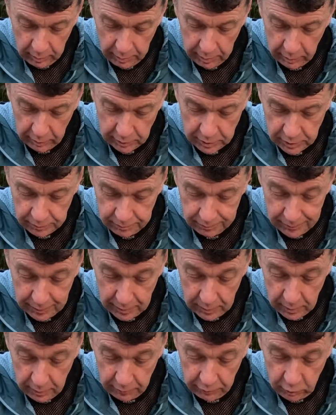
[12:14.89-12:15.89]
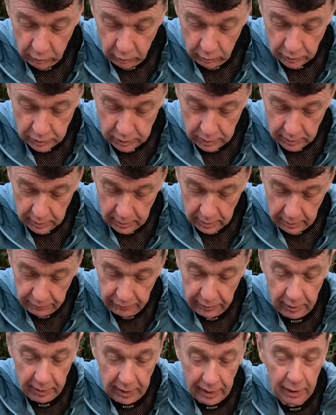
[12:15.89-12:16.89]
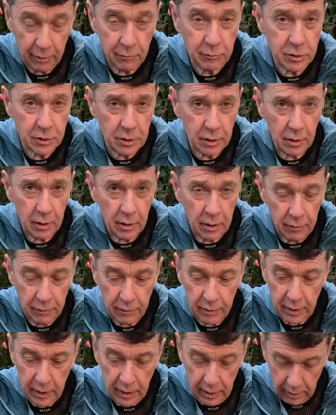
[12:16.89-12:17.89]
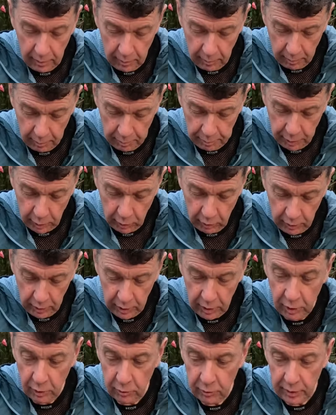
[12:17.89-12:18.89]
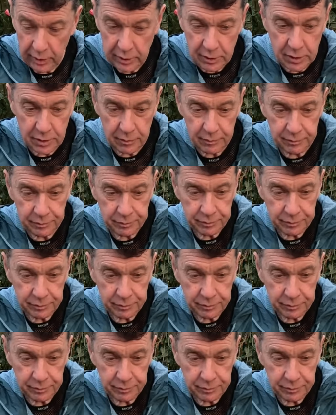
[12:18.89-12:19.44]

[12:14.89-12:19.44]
but of course if you count the burner unit,